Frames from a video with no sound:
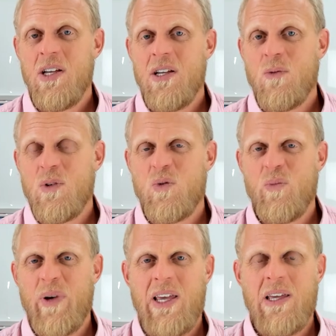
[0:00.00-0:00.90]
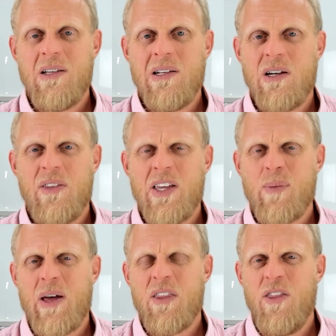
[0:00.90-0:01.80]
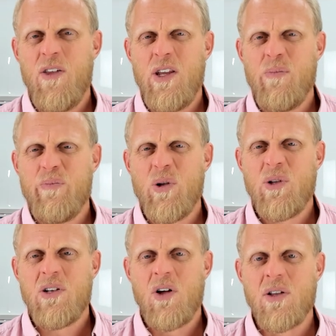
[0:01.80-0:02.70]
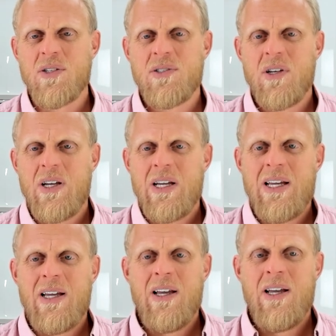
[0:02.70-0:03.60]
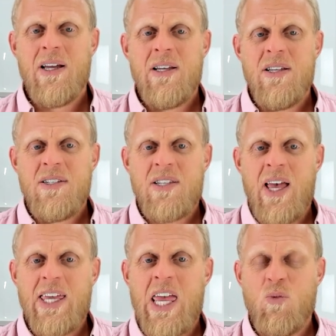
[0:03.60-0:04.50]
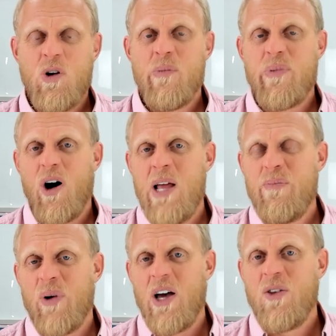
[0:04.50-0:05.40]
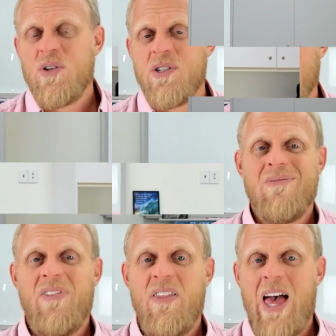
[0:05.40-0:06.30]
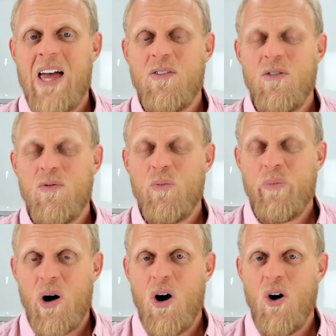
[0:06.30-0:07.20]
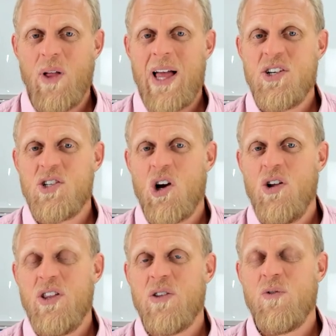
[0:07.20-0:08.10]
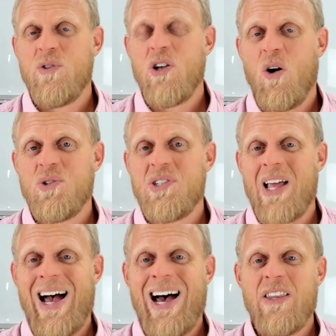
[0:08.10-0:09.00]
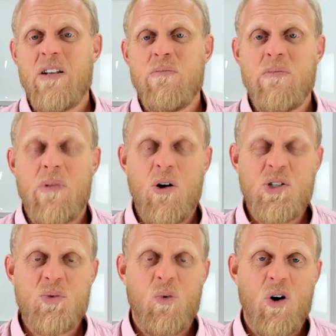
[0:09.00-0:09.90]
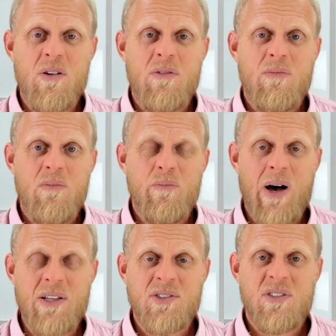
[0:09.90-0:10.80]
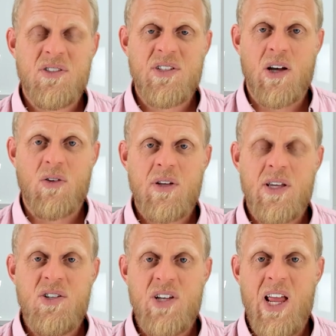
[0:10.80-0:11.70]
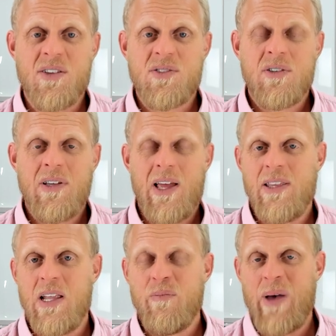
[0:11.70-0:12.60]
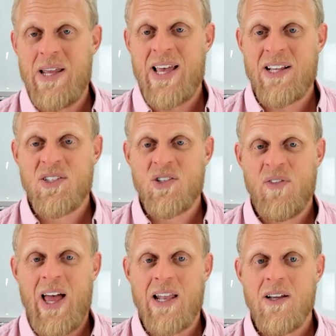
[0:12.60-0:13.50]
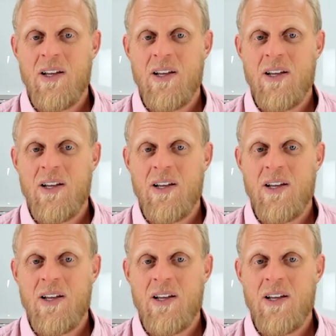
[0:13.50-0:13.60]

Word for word: which would be, I think, about thirty billion dollars, saying he would abide by the result. That poll has shown that the results are that most want Musk to sell his shares and then pay taxes on that.